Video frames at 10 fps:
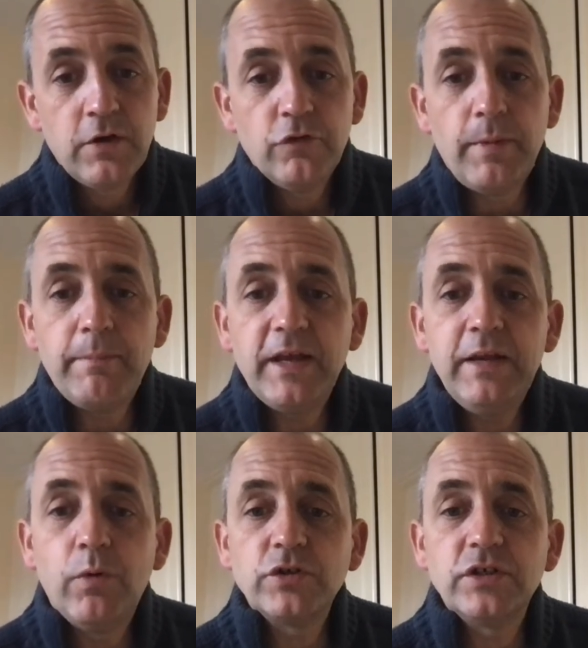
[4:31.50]
Remember,
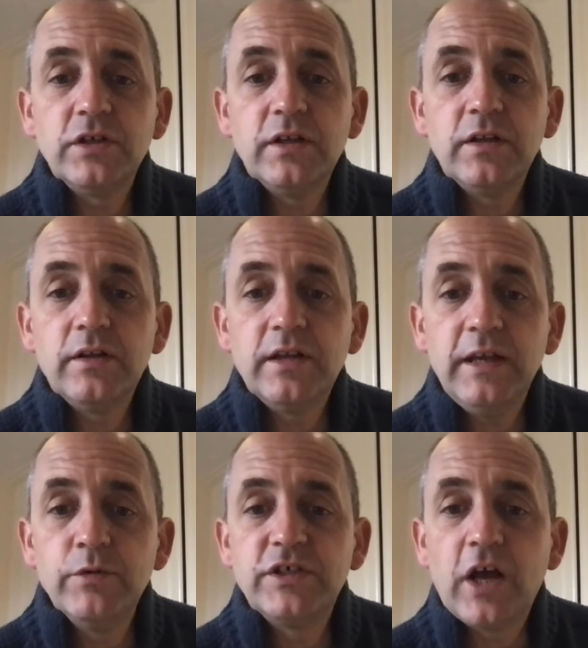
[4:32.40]
he
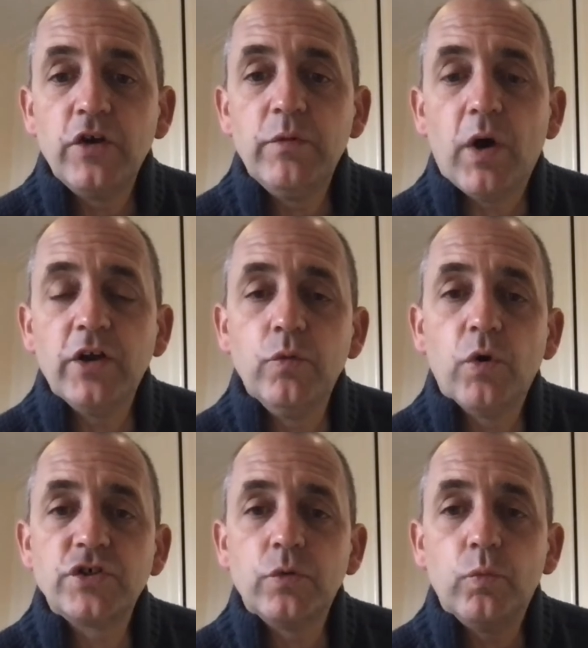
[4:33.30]
was the only one who
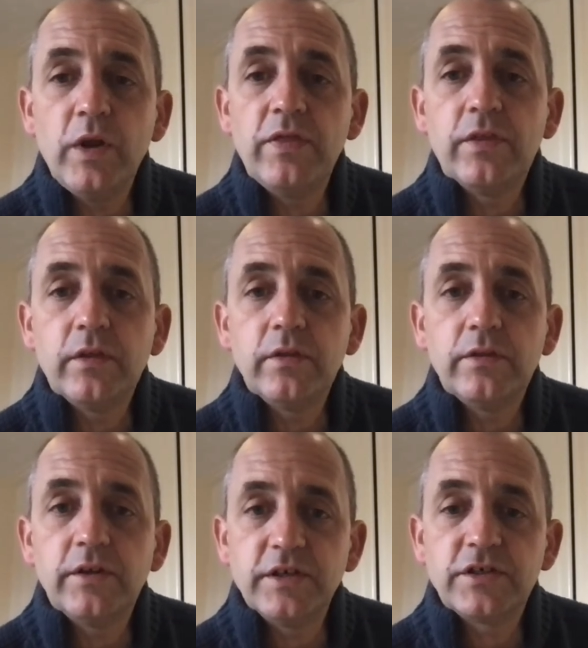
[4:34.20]
wasn't with
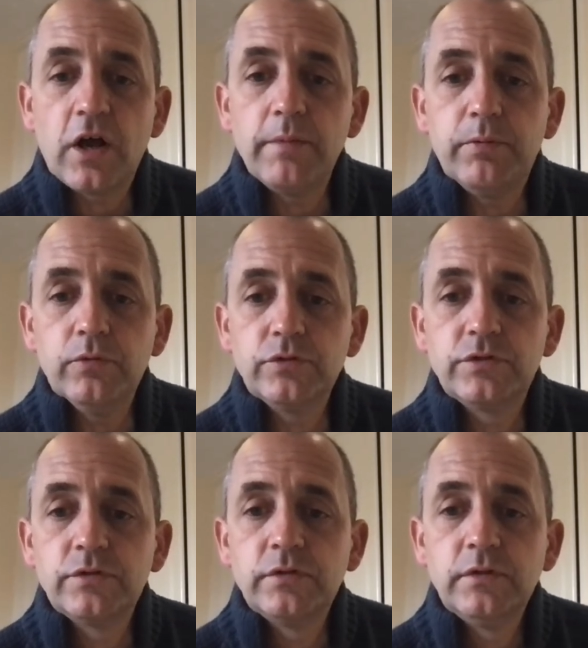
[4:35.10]
the
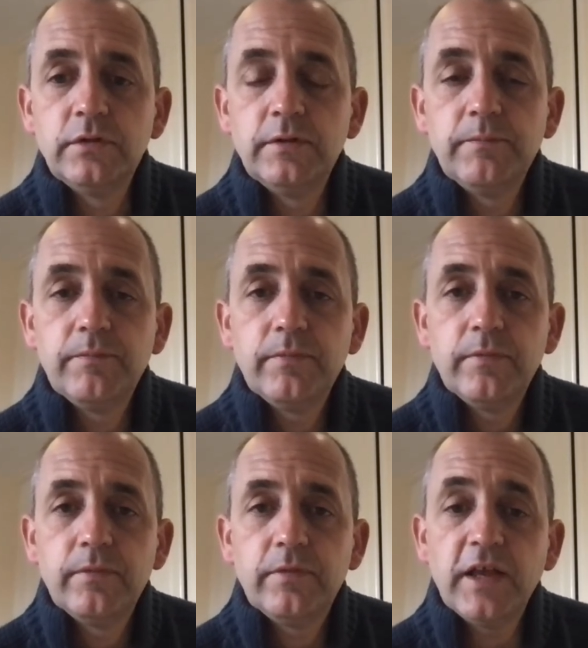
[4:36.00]
disciples.
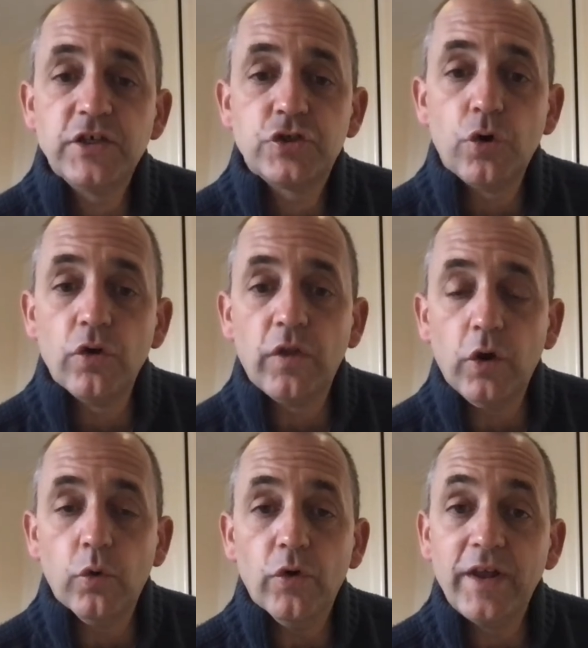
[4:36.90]
They saw the
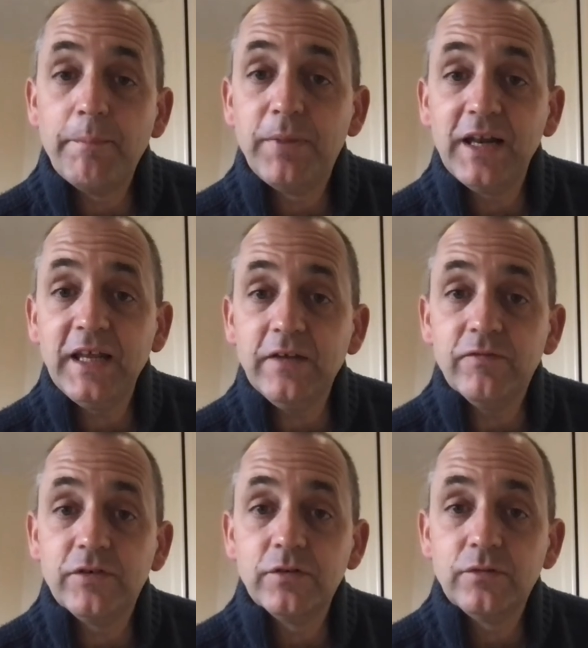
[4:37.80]
Lord and
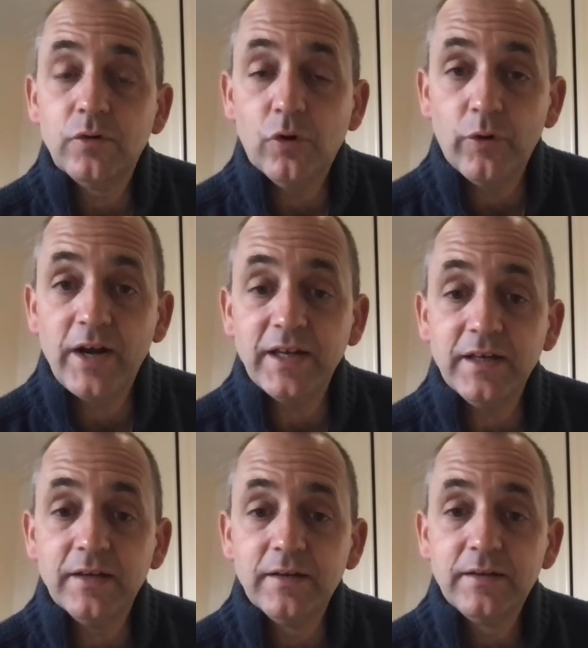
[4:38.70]
believed
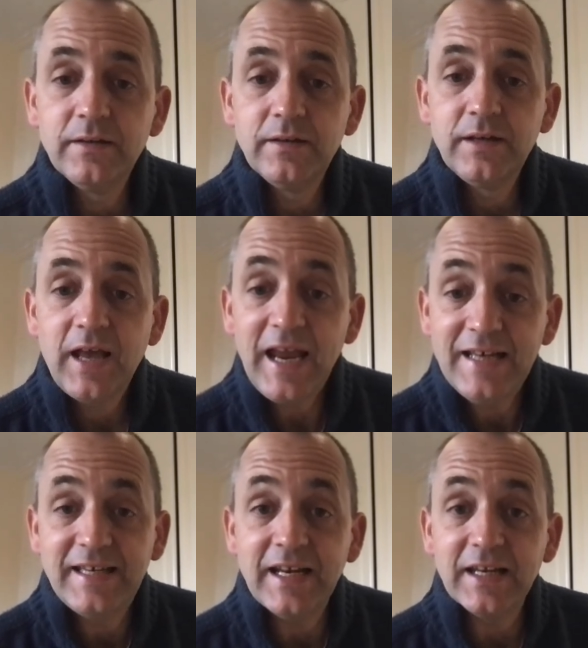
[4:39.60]
already. He
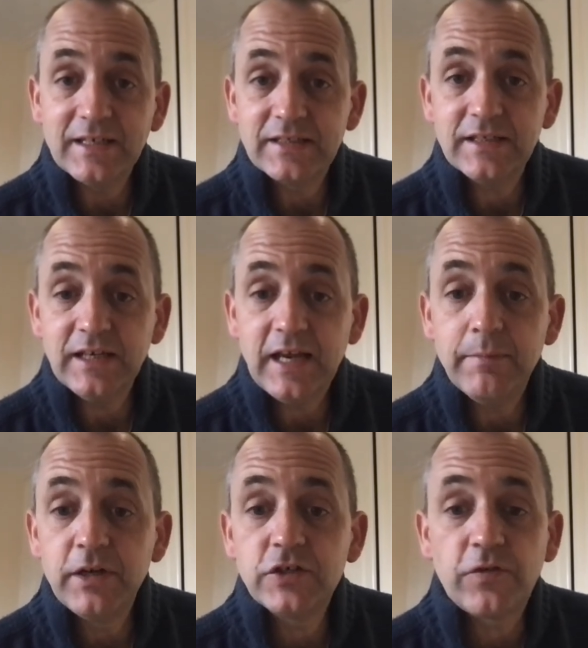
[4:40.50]
didn't see
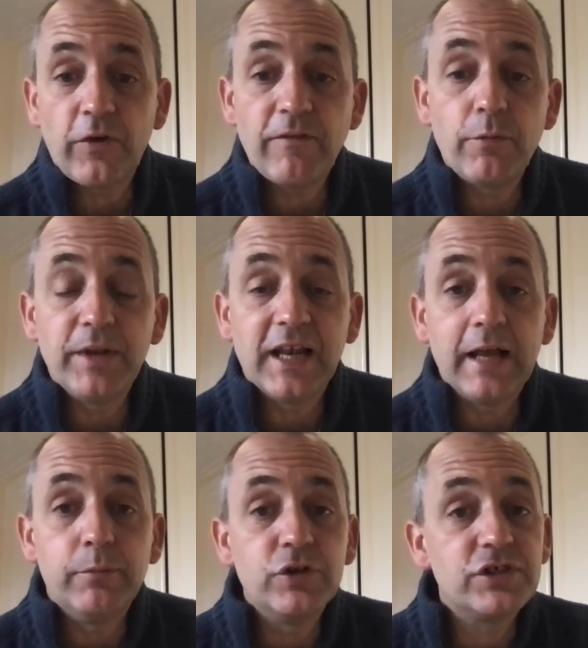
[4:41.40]
him and has forever been
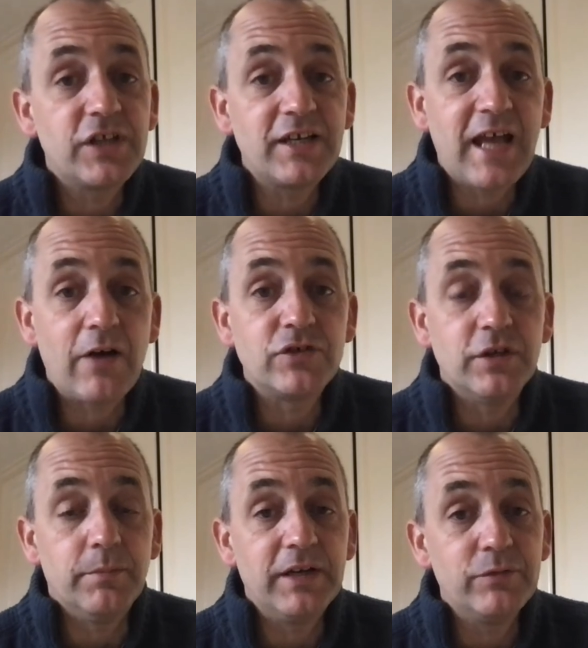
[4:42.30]
labelled as the
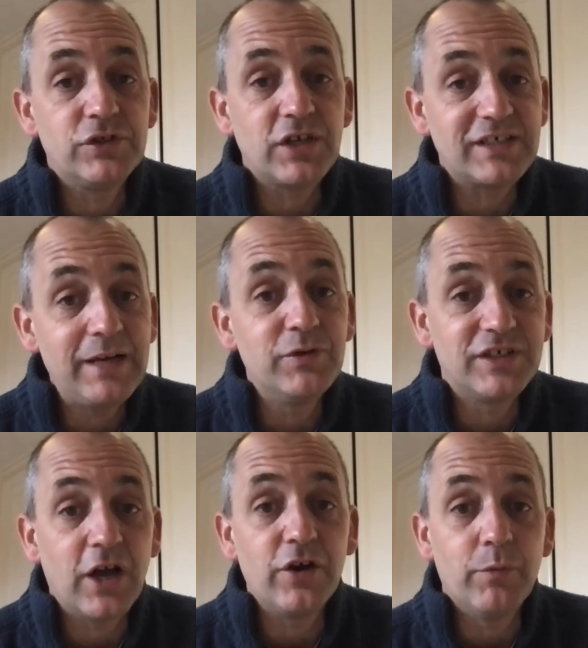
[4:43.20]
doubter, but it was just he was
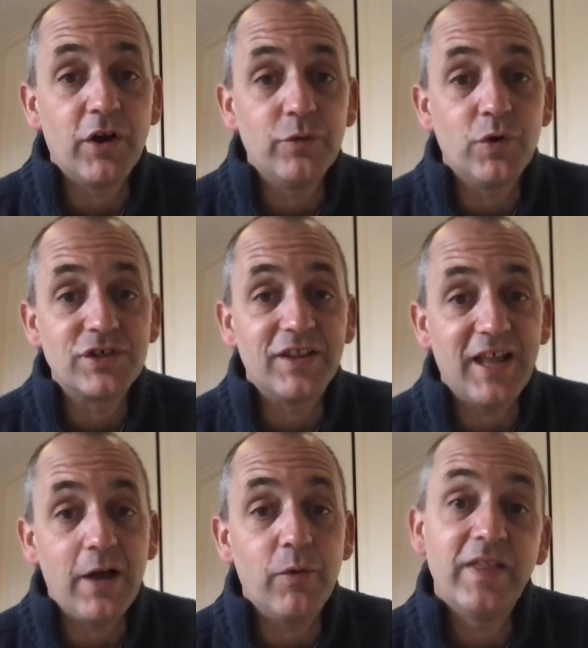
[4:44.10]
the only one who wasn't
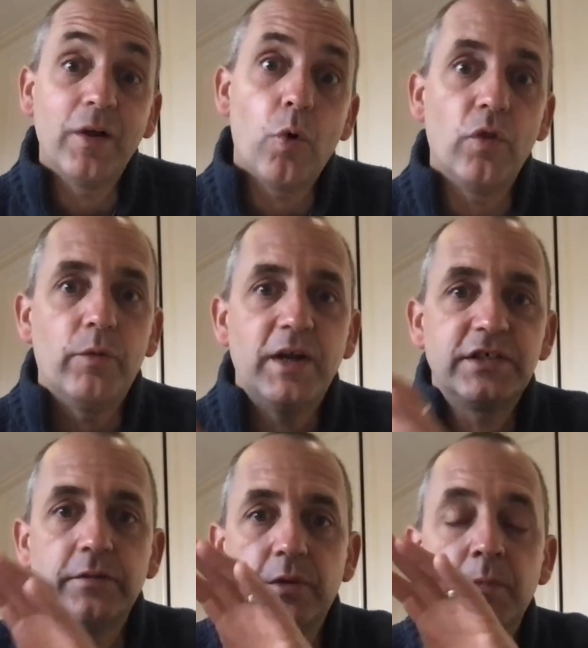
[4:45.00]
there when all the
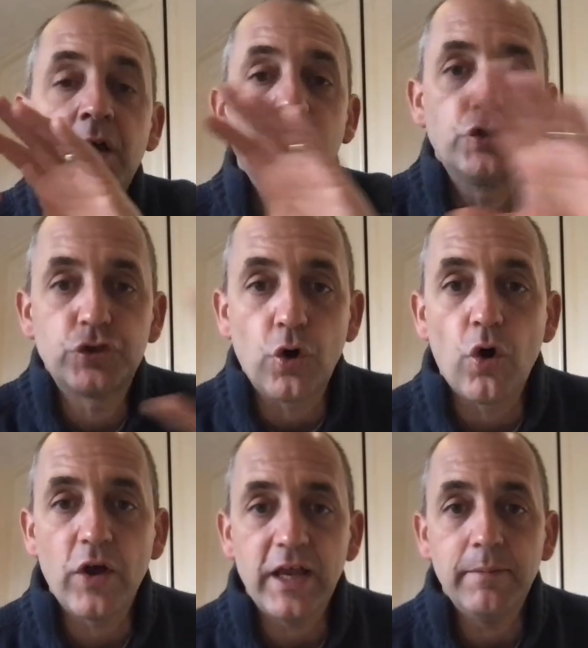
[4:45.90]
rest of them
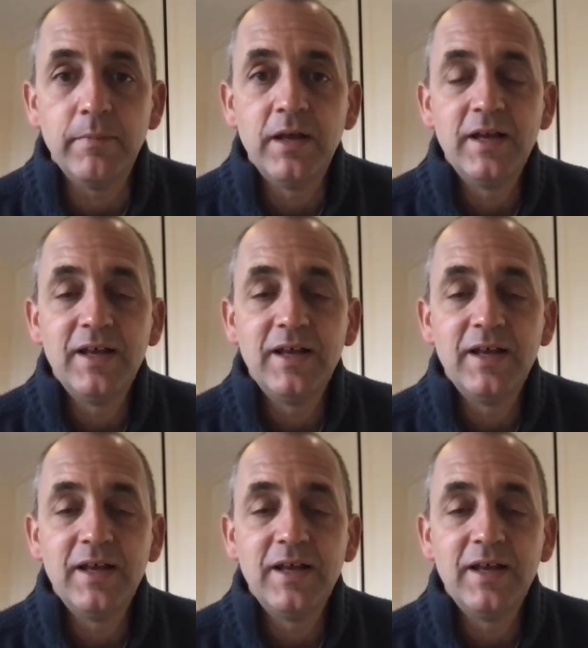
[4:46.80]
saw him